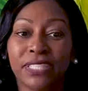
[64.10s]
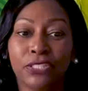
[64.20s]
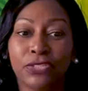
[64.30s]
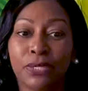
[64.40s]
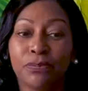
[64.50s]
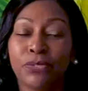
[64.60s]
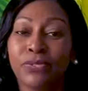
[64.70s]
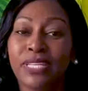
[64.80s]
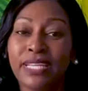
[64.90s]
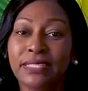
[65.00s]
leadership
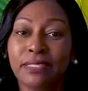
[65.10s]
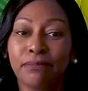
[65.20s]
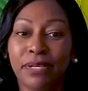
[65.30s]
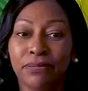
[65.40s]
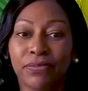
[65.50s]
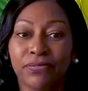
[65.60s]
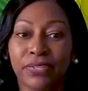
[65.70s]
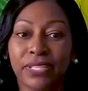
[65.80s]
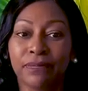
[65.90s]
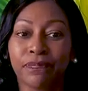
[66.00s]
unique to
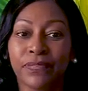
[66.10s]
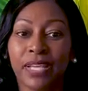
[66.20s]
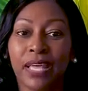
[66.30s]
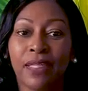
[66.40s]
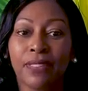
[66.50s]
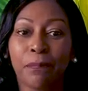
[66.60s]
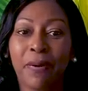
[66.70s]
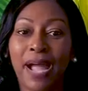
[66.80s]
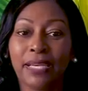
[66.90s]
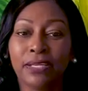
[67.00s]
midwifery. The
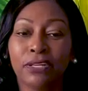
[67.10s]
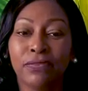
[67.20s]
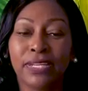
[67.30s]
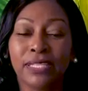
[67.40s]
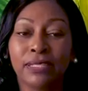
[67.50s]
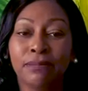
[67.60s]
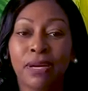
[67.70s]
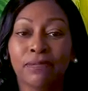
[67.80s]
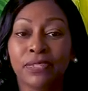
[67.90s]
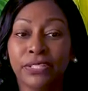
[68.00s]
pilot curriculum
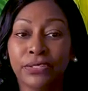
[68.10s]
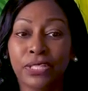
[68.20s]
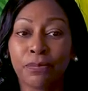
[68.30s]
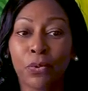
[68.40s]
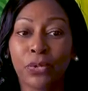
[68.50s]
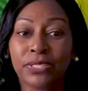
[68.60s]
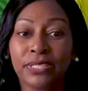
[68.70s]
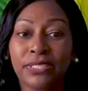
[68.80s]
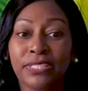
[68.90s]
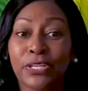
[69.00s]
of leadership
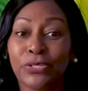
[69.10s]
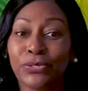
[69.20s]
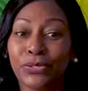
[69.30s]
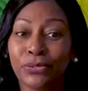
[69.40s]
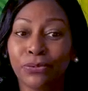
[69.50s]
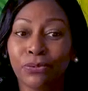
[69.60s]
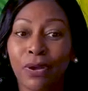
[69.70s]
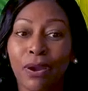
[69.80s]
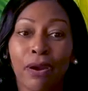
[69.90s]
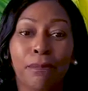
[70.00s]
courses that you
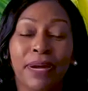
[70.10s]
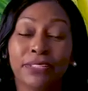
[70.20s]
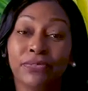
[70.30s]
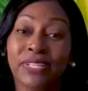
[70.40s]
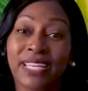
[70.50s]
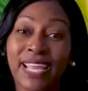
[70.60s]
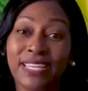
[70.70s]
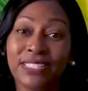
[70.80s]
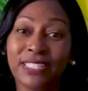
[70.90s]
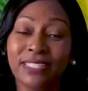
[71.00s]
are about to
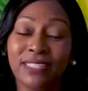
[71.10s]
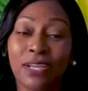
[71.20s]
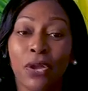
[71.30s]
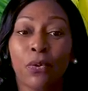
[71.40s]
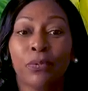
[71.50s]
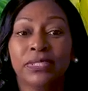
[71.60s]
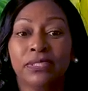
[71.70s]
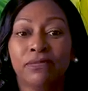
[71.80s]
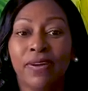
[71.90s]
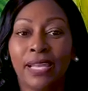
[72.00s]
engage in was
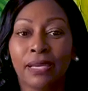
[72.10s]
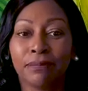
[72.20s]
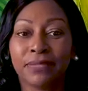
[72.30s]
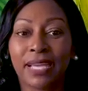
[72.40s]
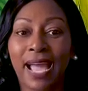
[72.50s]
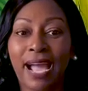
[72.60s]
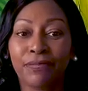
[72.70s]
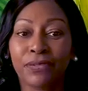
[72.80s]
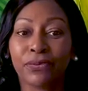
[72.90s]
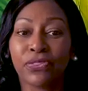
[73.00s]
developed
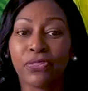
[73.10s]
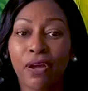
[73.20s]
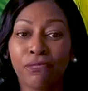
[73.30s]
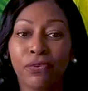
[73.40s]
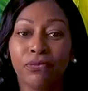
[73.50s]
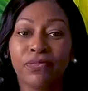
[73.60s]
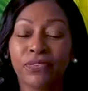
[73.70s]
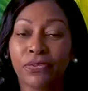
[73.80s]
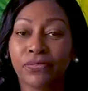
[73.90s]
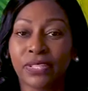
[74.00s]
after thoughtful
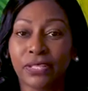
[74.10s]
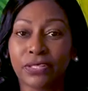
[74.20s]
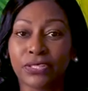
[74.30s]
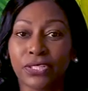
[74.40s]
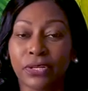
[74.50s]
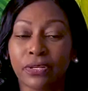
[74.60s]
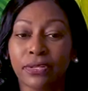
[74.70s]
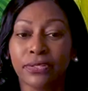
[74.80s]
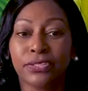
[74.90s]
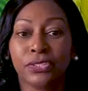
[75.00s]
review of the literature,
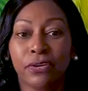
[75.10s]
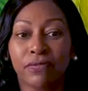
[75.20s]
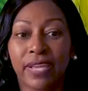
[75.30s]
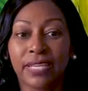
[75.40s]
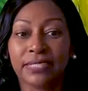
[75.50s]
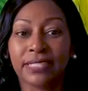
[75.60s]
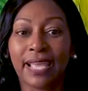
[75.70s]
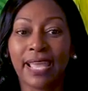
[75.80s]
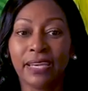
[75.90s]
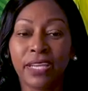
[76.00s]
surveys,
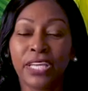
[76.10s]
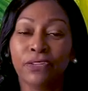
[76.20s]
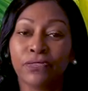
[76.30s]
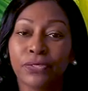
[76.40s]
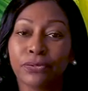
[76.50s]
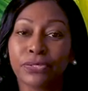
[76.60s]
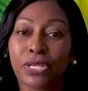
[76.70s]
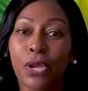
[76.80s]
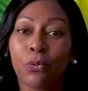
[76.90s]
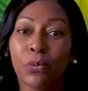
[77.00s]
and interviews
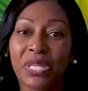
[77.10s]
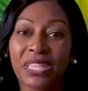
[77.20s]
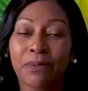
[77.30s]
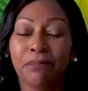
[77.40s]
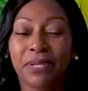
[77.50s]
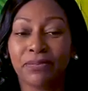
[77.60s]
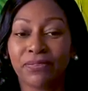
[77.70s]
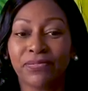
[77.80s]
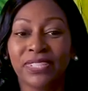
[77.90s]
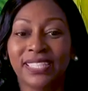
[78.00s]
with
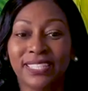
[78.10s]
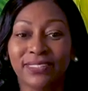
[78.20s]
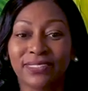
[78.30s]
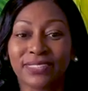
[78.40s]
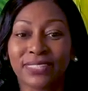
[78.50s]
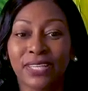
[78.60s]
midwifery leaders.